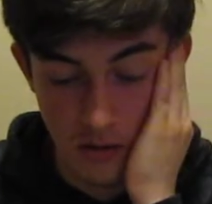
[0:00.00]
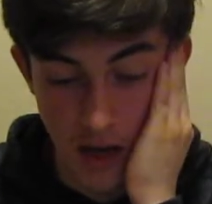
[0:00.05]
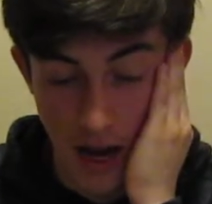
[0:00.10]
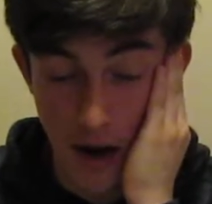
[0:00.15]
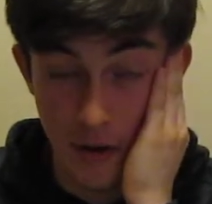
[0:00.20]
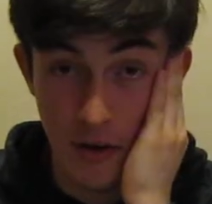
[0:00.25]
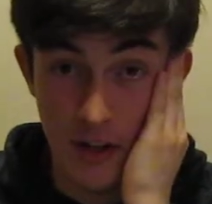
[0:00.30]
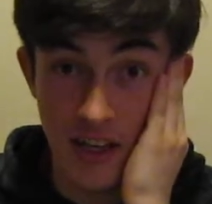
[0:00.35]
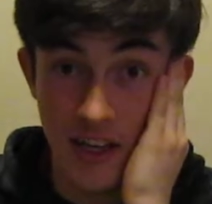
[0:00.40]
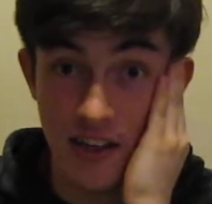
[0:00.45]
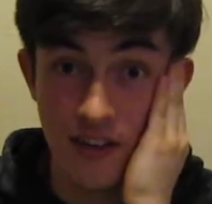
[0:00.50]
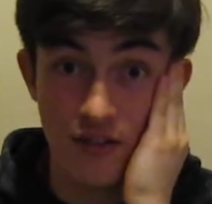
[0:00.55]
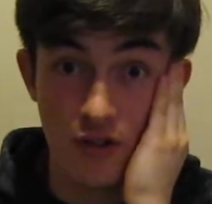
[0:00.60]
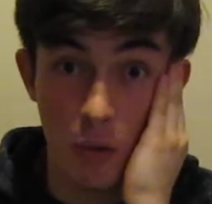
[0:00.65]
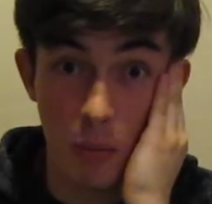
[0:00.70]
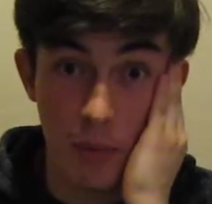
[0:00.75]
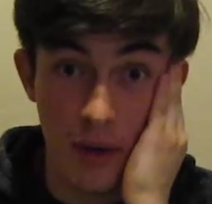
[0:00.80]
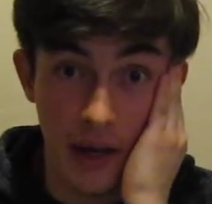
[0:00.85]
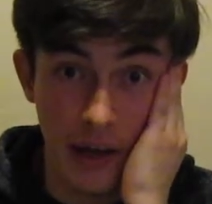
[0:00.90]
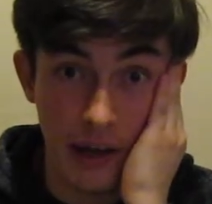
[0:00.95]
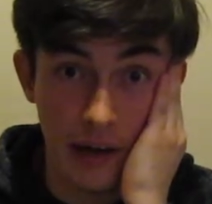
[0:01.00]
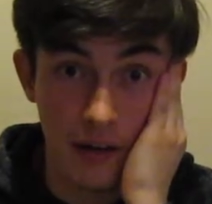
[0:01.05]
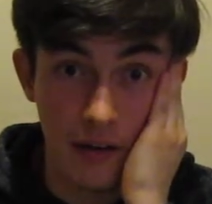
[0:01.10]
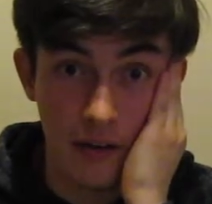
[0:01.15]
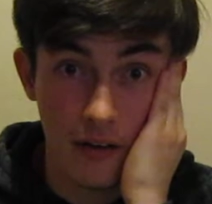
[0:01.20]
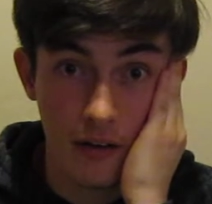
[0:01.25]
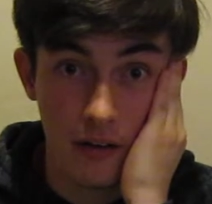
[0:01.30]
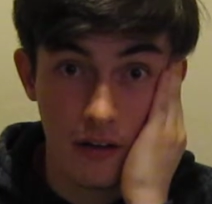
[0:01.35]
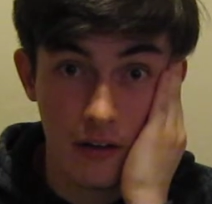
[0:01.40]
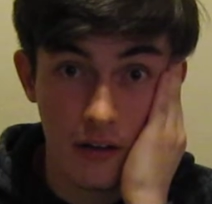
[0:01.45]
did he get so big
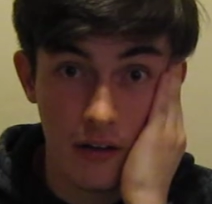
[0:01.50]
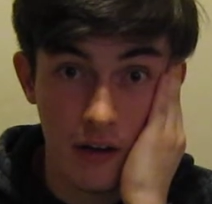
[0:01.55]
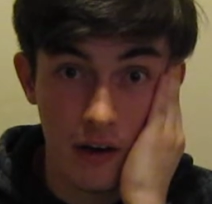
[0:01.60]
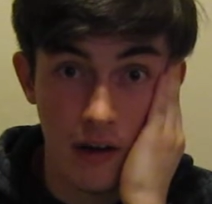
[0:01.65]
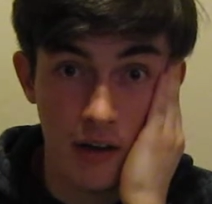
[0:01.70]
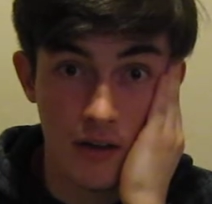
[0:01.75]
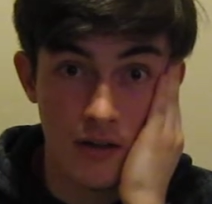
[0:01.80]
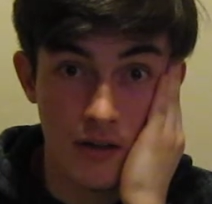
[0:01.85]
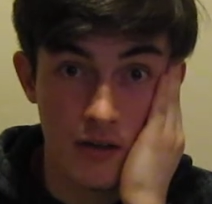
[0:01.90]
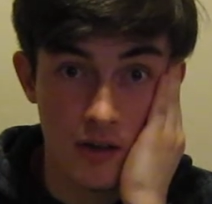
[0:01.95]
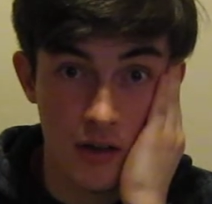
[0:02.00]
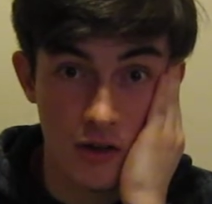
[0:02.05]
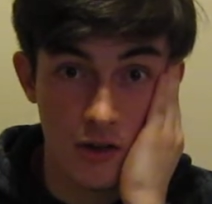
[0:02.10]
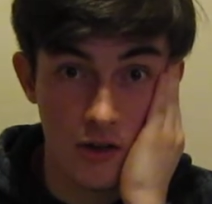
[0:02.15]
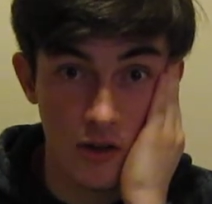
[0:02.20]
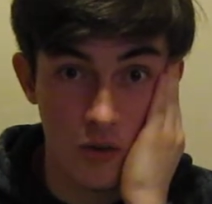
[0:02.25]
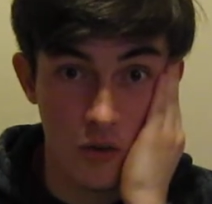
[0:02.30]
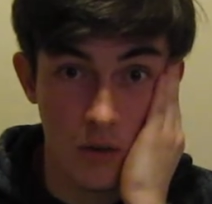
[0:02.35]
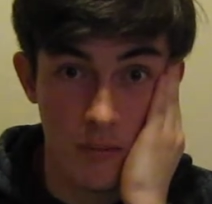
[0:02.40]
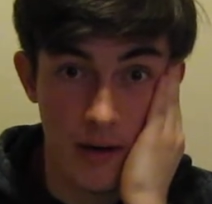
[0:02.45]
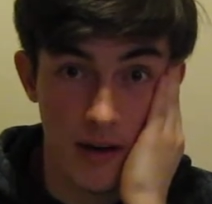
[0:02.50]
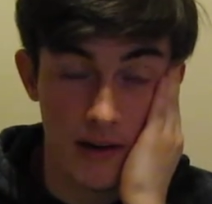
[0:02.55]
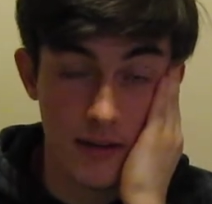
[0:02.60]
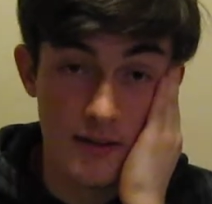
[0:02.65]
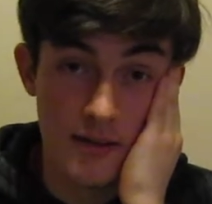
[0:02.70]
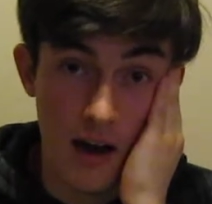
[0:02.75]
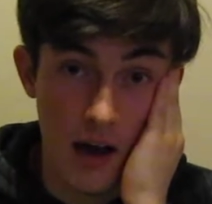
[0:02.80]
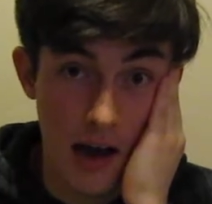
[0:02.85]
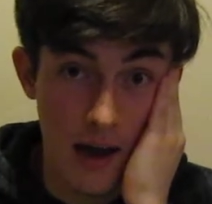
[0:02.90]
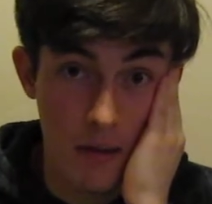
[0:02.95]
in such a short amount of
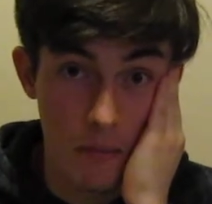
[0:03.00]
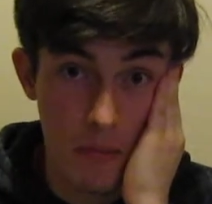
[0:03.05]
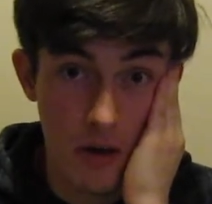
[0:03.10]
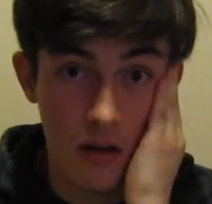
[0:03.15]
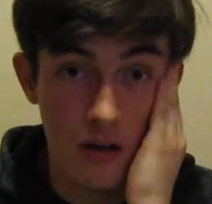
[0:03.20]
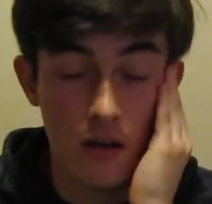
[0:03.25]
time?